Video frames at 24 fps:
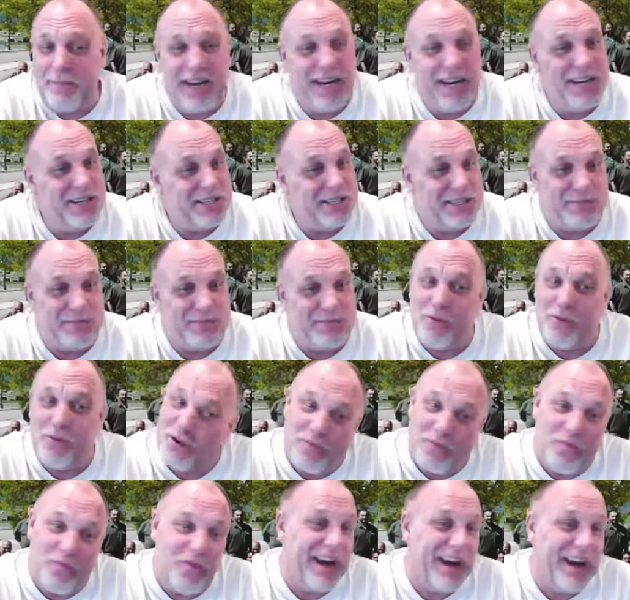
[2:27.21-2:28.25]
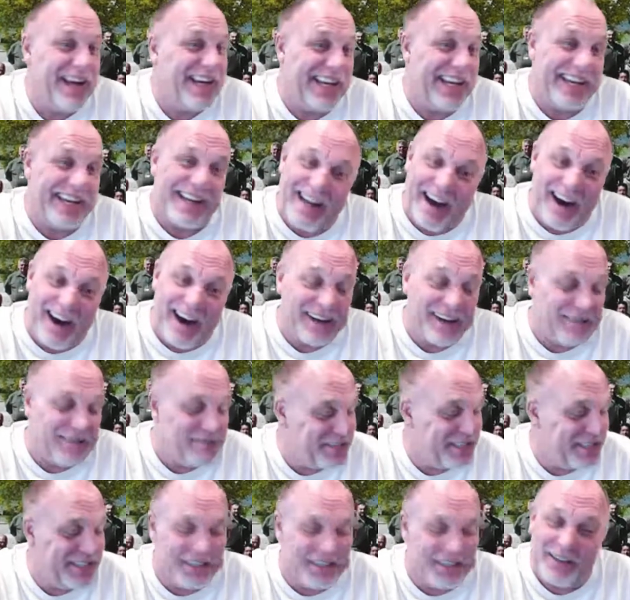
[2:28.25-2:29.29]
man, smoke them while you got them
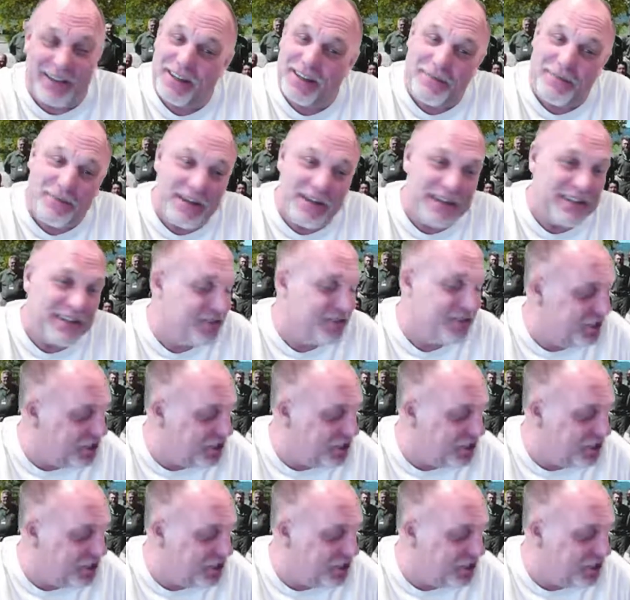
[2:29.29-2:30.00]
because they're going to be